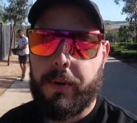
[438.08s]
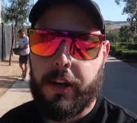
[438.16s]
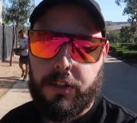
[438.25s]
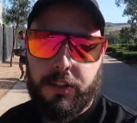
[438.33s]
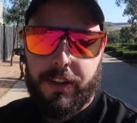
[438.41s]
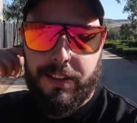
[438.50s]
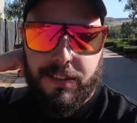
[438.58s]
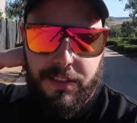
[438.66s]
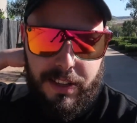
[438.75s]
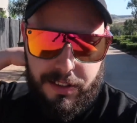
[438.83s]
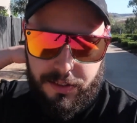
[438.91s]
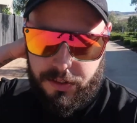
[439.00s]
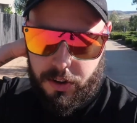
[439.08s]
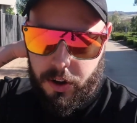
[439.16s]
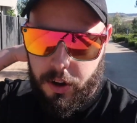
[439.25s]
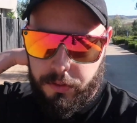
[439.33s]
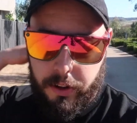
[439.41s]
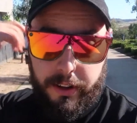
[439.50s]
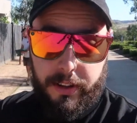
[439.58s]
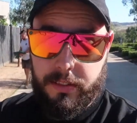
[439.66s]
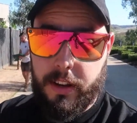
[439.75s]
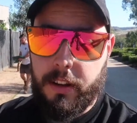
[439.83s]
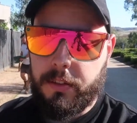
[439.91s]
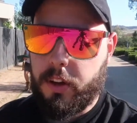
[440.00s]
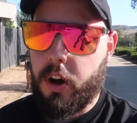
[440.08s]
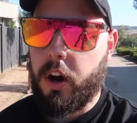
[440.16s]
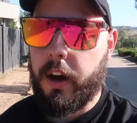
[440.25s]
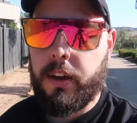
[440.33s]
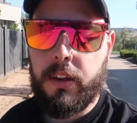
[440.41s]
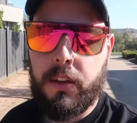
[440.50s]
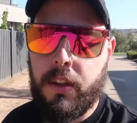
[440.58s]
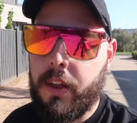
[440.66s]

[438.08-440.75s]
much consists of, like I said, it's kike,